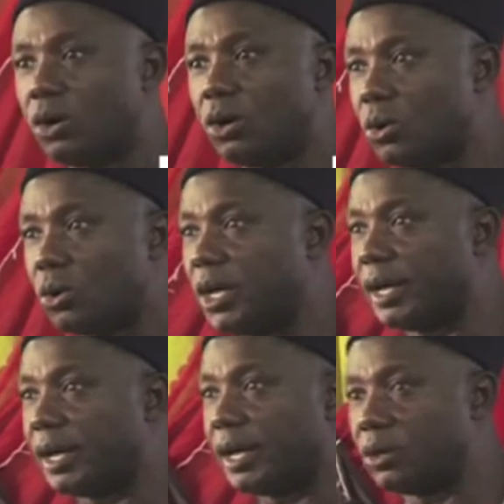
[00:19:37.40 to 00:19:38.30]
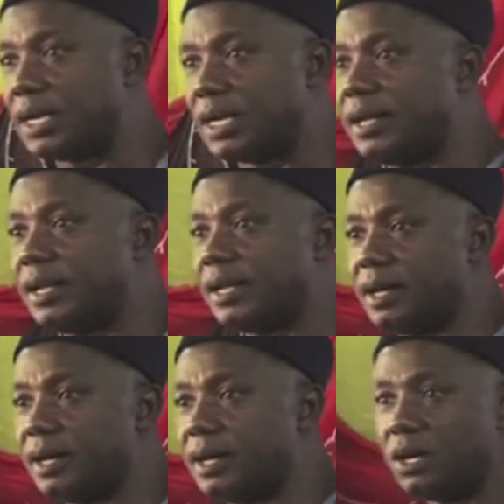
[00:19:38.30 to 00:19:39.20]
or Korea, or
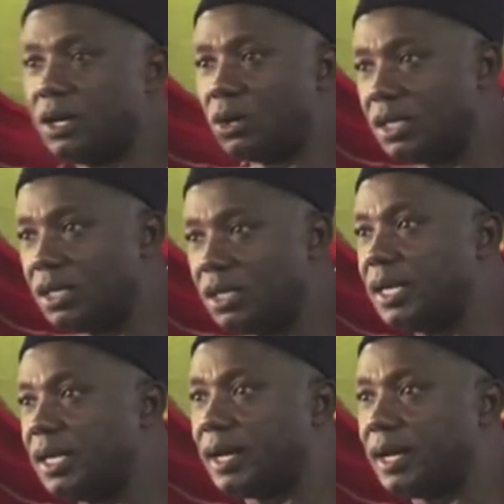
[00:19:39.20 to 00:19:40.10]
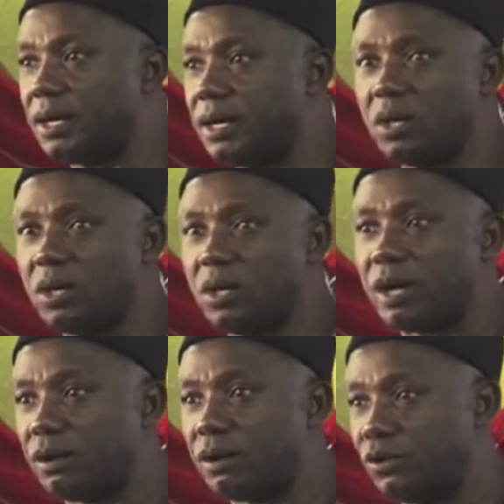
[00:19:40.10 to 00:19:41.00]
China, or India, or any
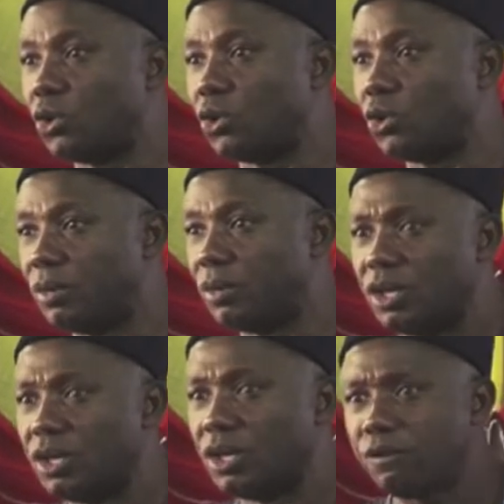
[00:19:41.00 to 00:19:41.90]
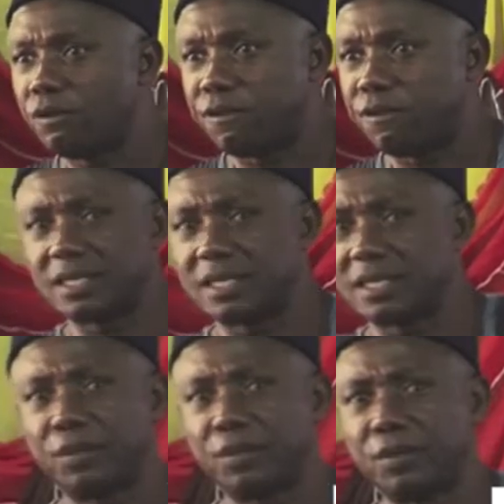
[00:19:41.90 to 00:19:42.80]
part of Europe, you will find
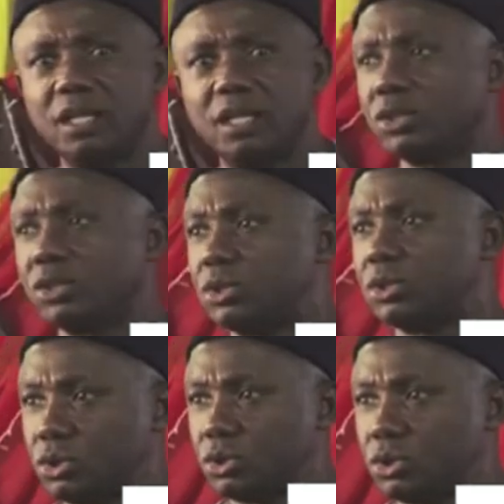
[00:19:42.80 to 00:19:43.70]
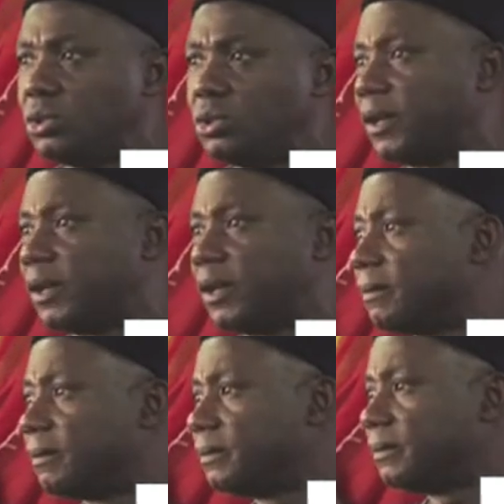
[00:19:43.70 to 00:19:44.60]
something not too different.
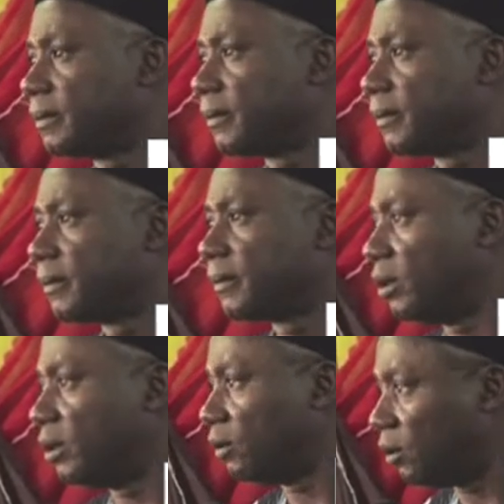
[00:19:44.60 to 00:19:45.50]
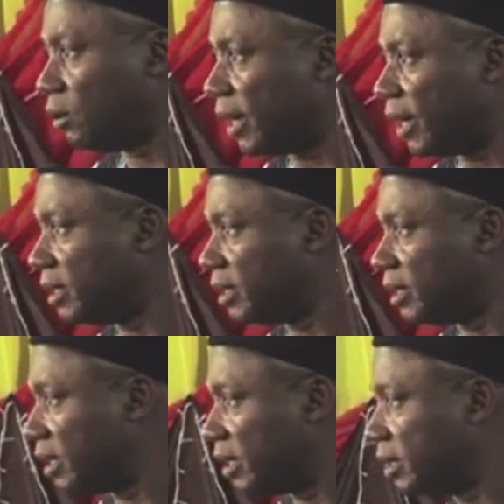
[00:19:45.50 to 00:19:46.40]
You find it's
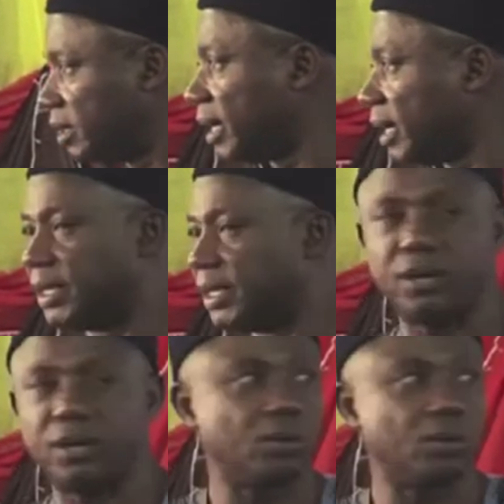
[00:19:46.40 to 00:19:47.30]
a general scenario